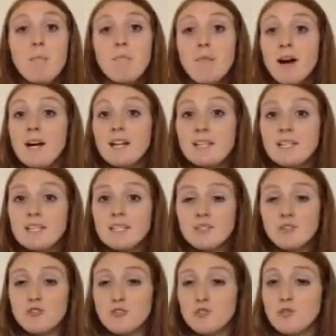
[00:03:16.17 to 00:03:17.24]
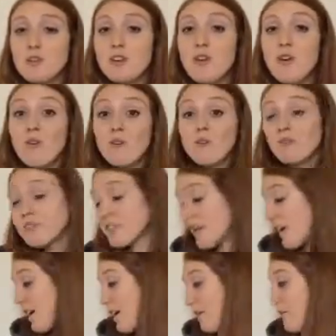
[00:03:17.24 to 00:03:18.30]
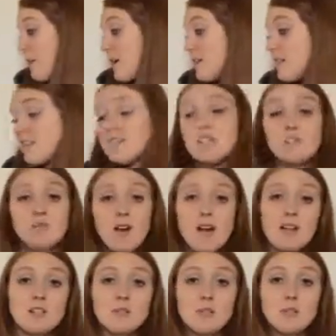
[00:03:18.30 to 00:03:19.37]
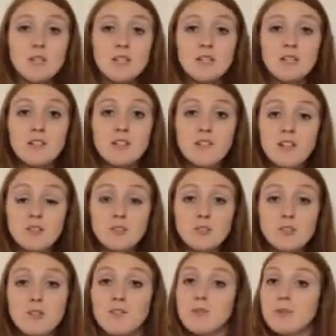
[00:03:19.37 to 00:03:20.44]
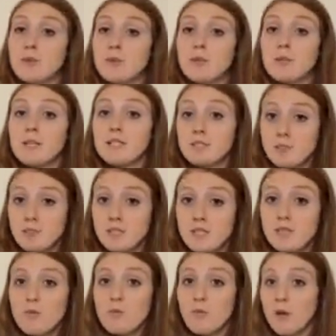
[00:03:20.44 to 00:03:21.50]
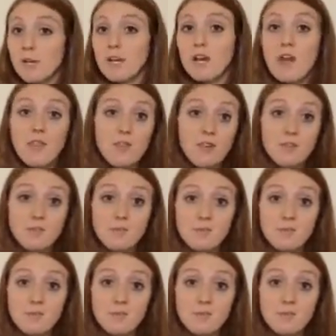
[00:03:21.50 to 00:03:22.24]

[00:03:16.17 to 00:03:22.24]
But it is true that over time, these rocks will eventually form into one another.